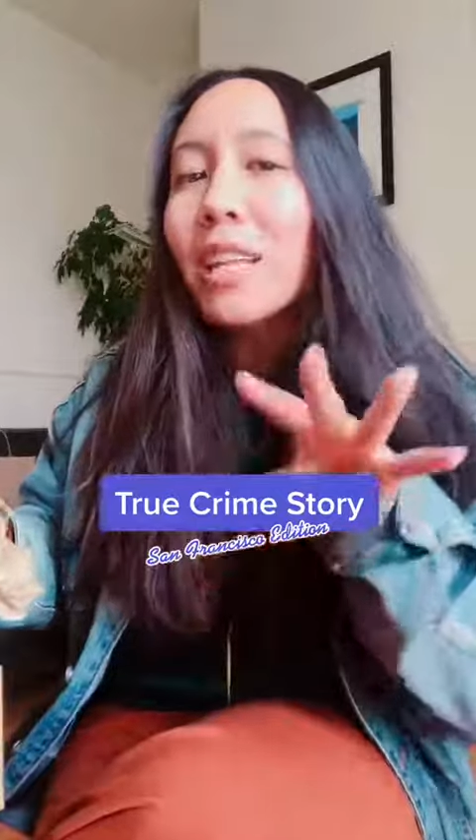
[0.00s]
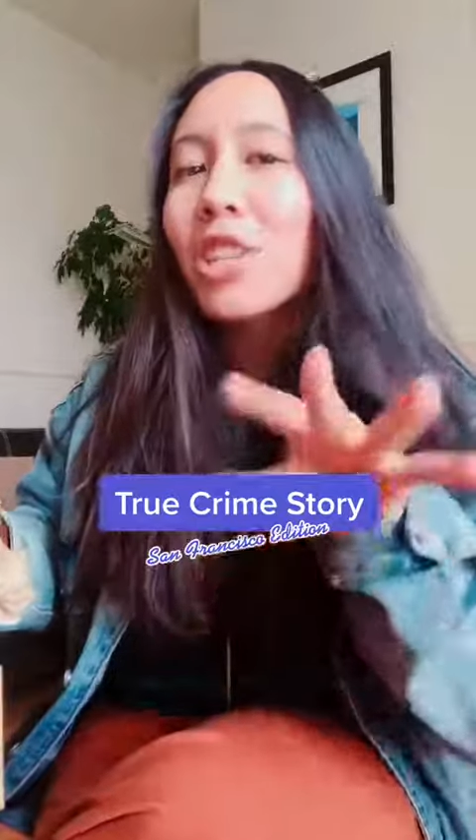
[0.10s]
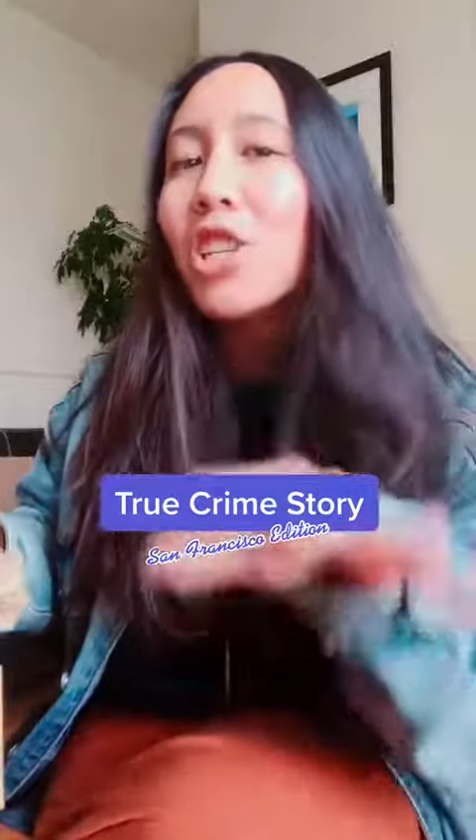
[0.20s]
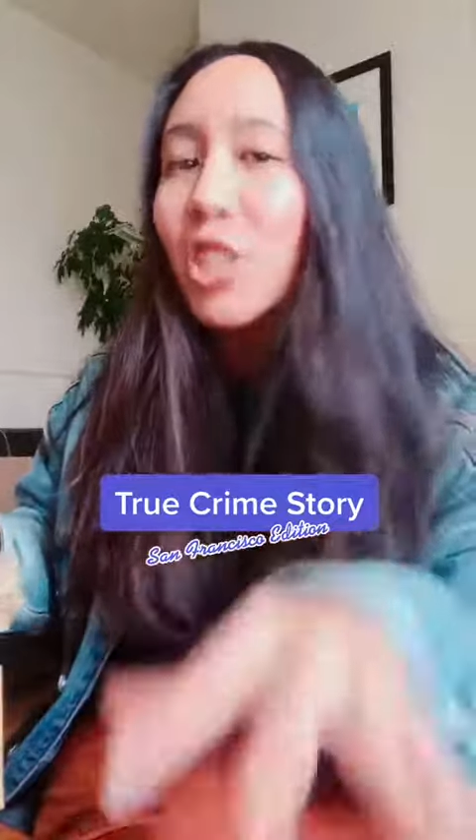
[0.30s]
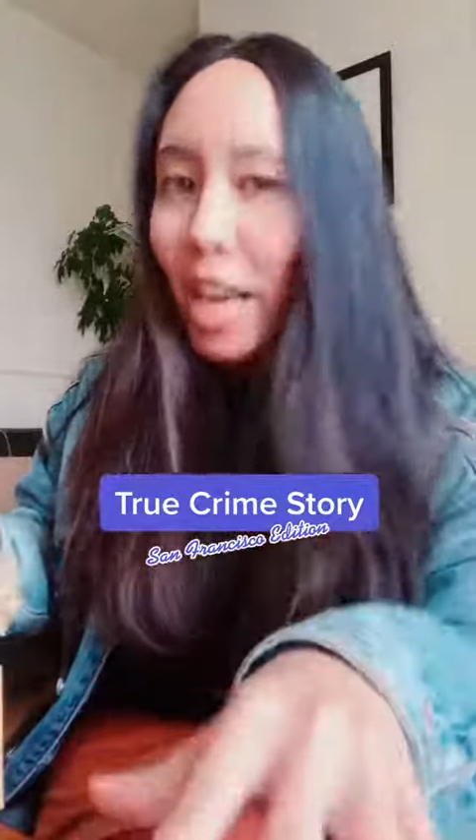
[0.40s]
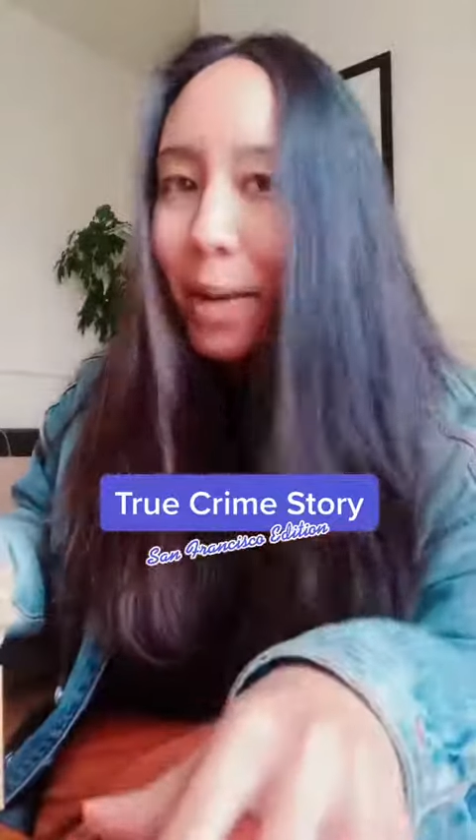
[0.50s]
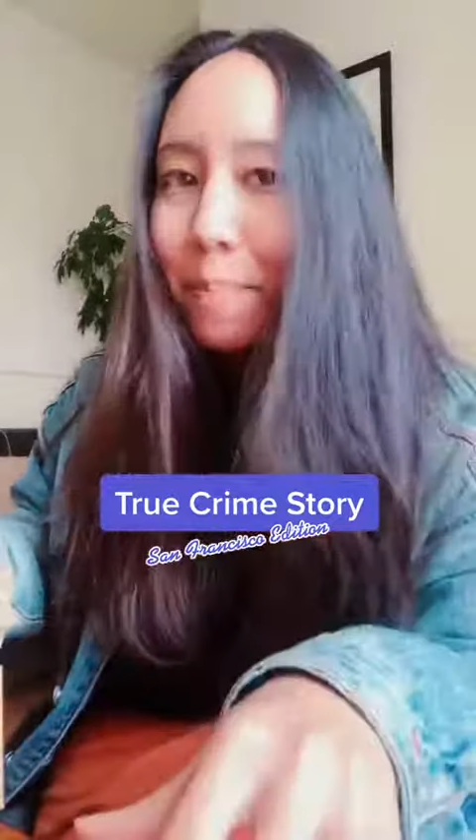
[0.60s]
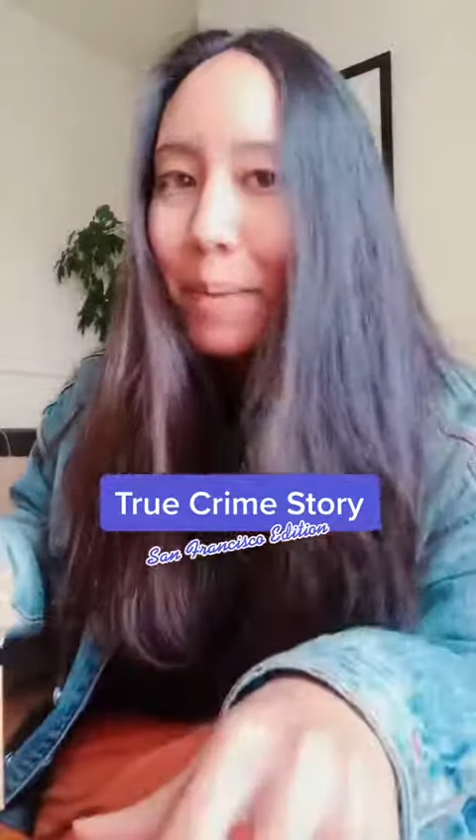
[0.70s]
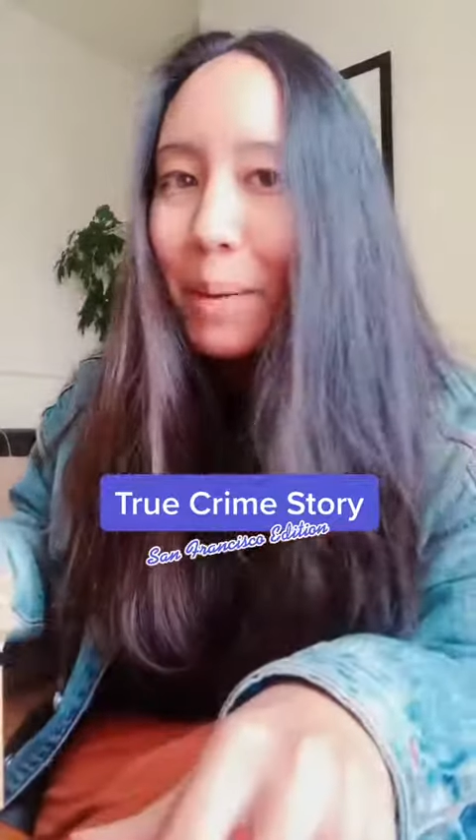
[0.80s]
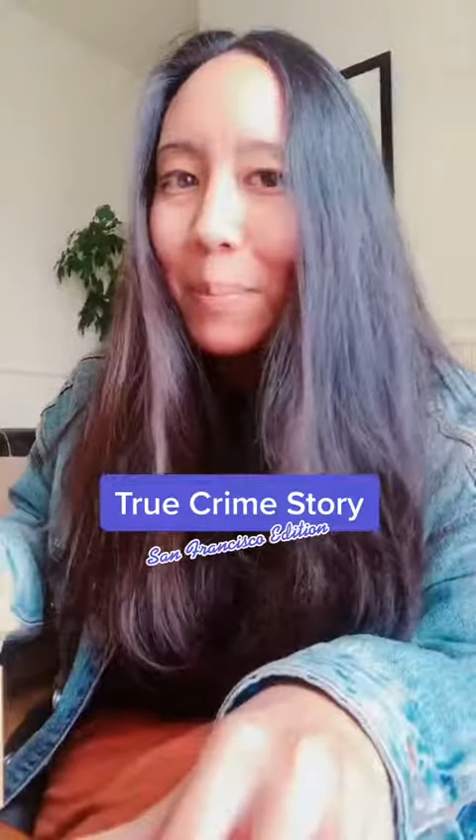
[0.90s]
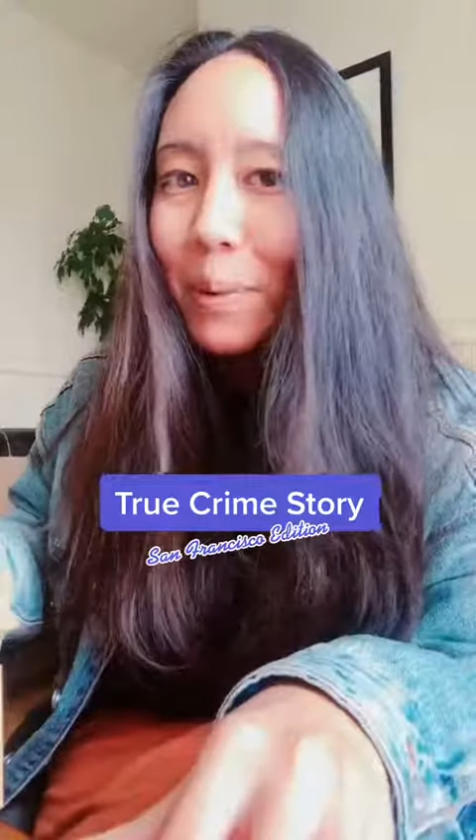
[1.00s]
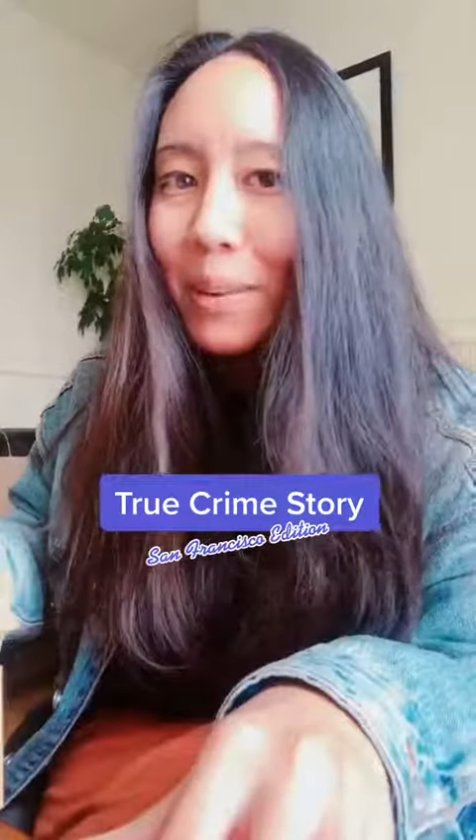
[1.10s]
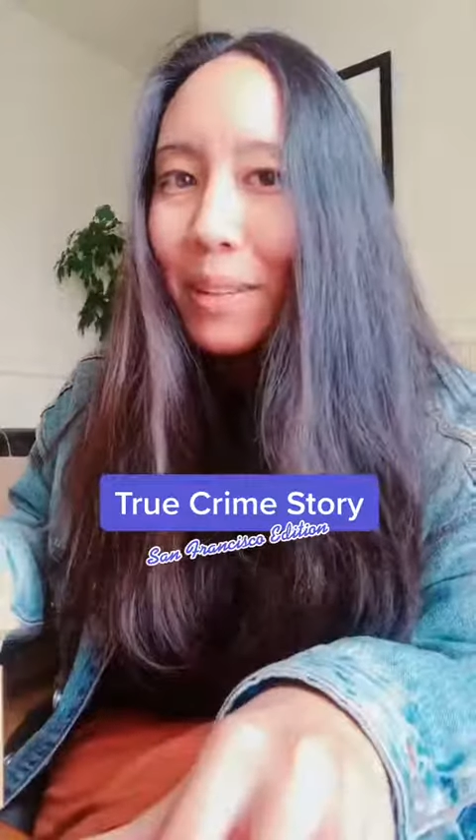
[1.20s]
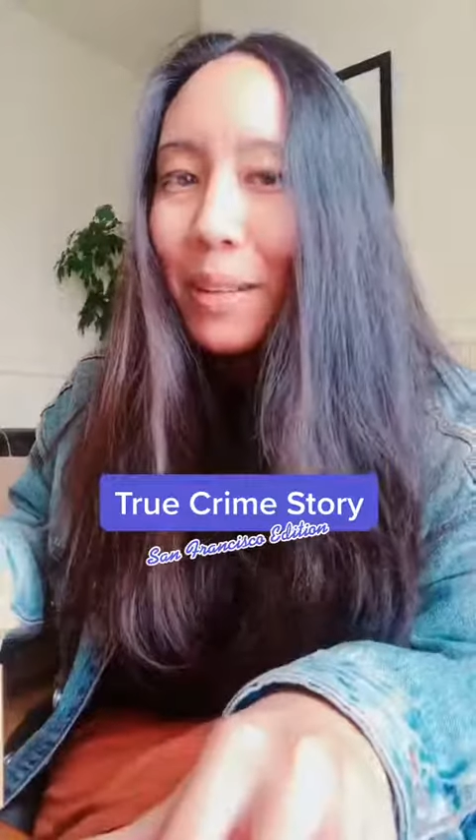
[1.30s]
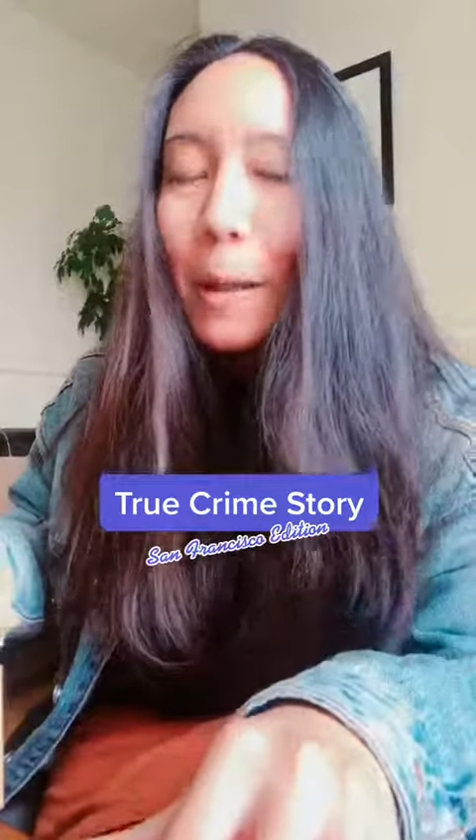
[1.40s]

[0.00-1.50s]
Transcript: shame people.